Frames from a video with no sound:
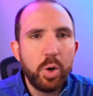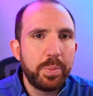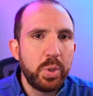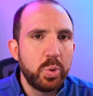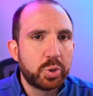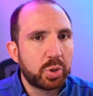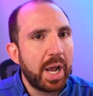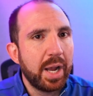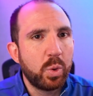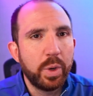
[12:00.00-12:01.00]
you
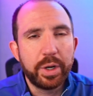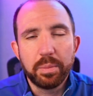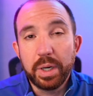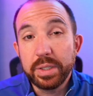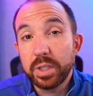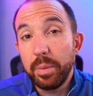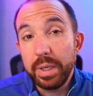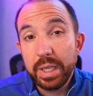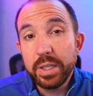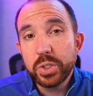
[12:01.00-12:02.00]
track where your money's coming
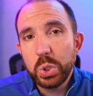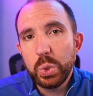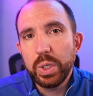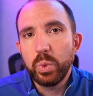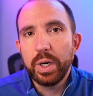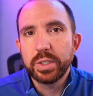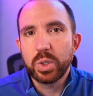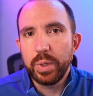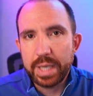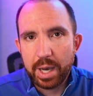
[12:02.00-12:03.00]
into and where it's
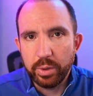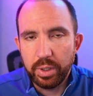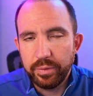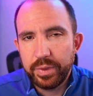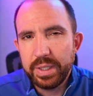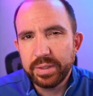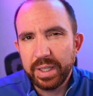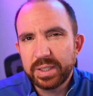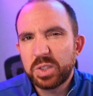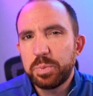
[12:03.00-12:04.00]
going out of. These
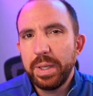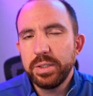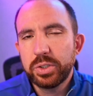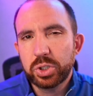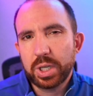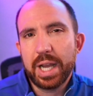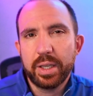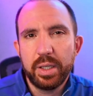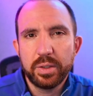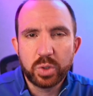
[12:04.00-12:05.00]
expense
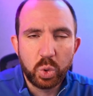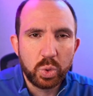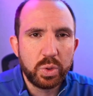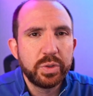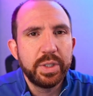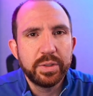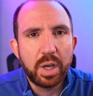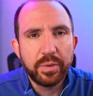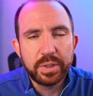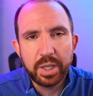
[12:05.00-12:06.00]
tracking tools is
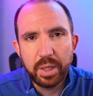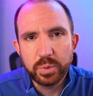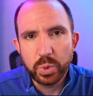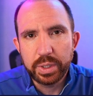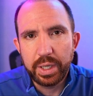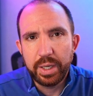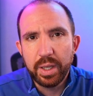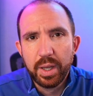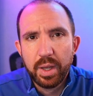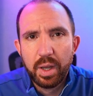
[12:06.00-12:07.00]
oftentimes what they
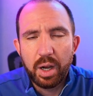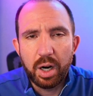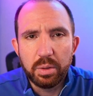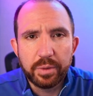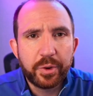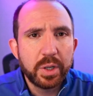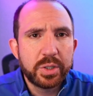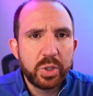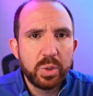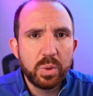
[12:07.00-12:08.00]
are referred
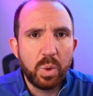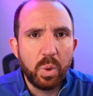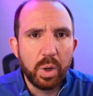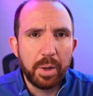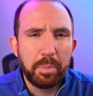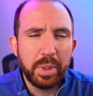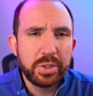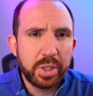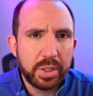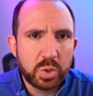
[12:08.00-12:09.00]
to, or
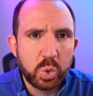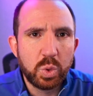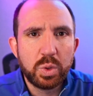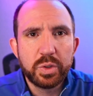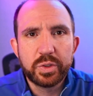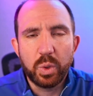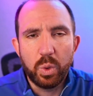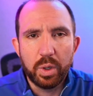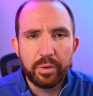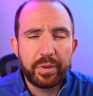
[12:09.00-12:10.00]
budgeting tools
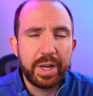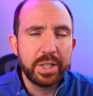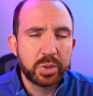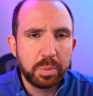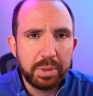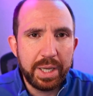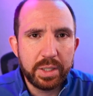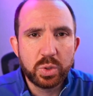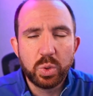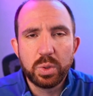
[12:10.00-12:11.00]
or financial planning
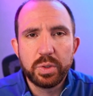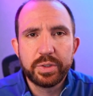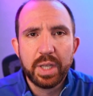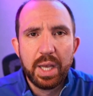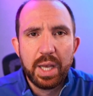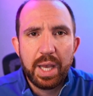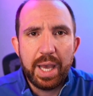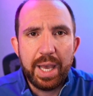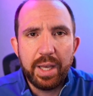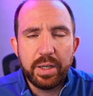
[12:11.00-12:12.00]
tools.
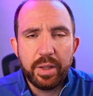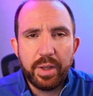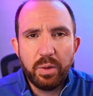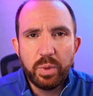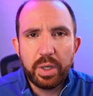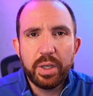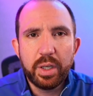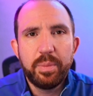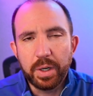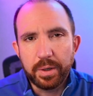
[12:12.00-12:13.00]
And they're really going
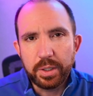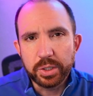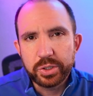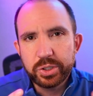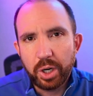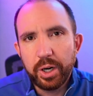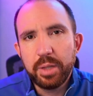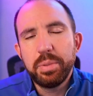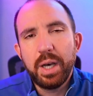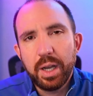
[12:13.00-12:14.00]
to be your starting
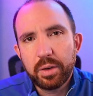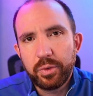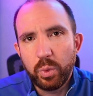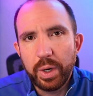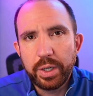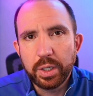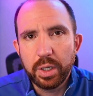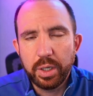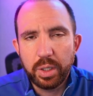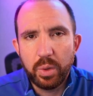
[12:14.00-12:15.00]
block for where you're going
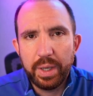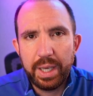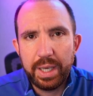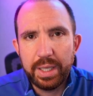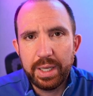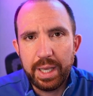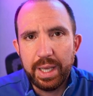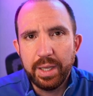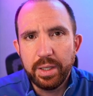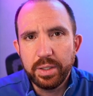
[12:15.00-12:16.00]
to go ahead
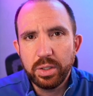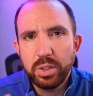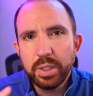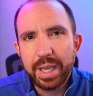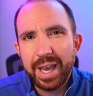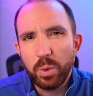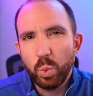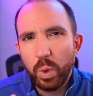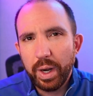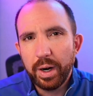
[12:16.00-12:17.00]
and look at
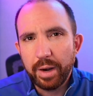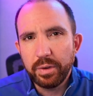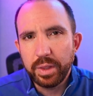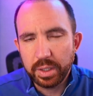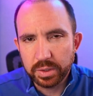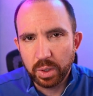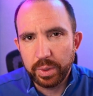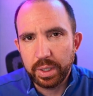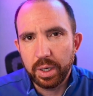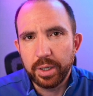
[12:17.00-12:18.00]
where everything is
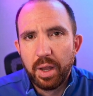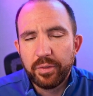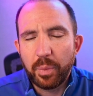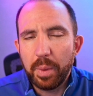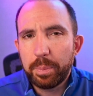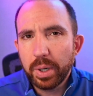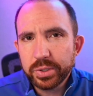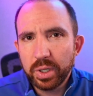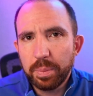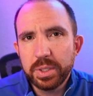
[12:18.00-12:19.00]
going on. From the
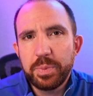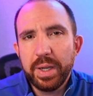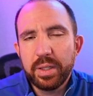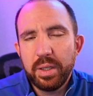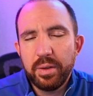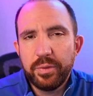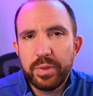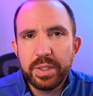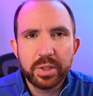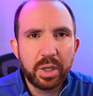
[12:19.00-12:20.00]
personal perspective,
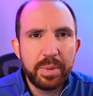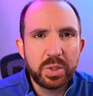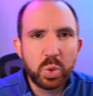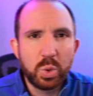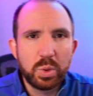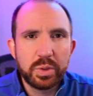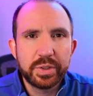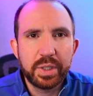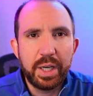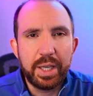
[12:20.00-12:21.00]
these are going to be tools
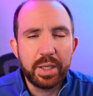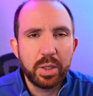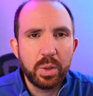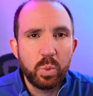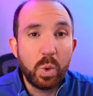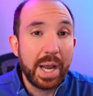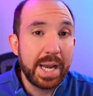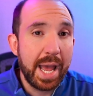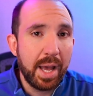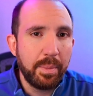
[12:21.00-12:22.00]
like
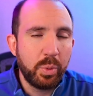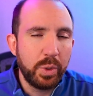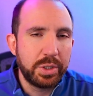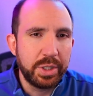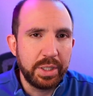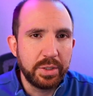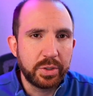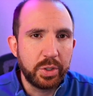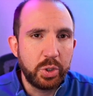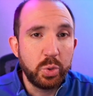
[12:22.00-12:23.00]
YNAB, which
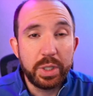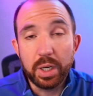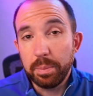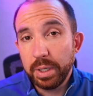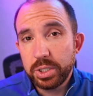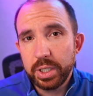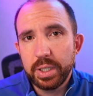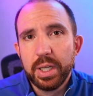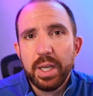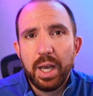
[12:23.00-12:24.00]
is You Need a Budget,
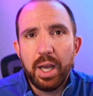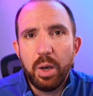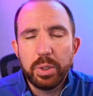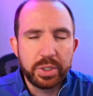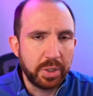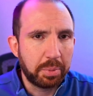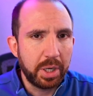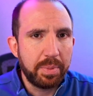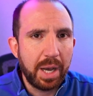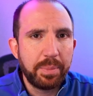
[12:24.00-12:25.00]
which is a pretty
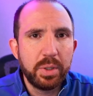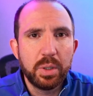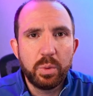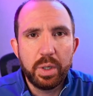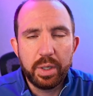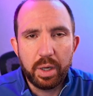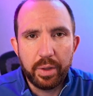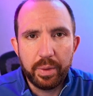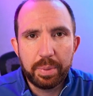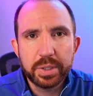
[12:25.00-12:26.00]
popular one on
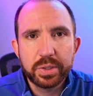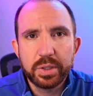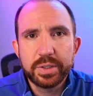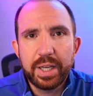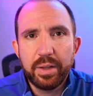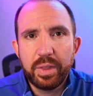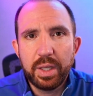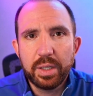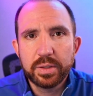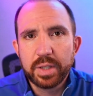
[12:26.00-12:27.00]
the personal side of
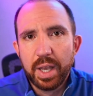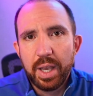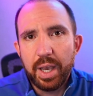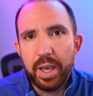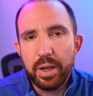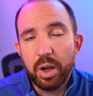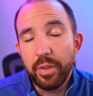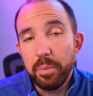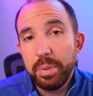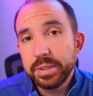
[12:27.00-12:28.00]
things. And on
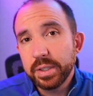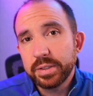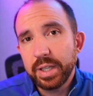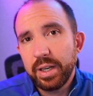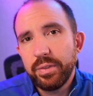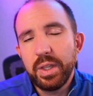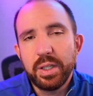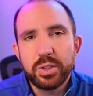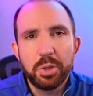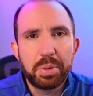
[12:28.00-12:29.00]
the business side of
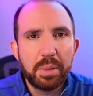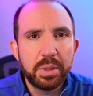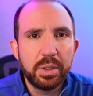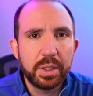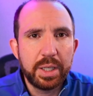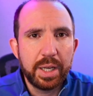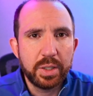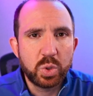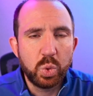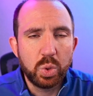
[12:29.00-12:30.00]
things, you're probably looking at a
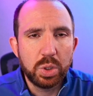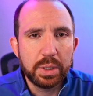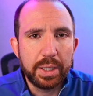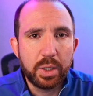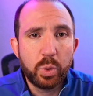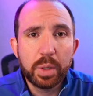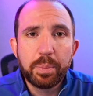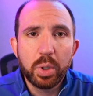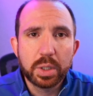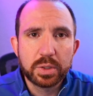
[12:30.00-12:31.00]
tool like
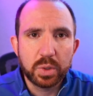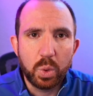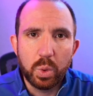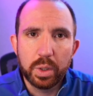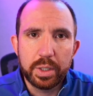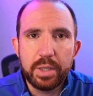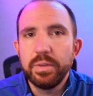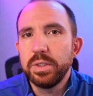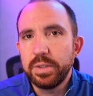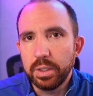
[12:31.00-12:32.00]
QuickBooks or
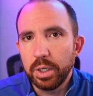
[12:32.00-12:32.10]
even Xero.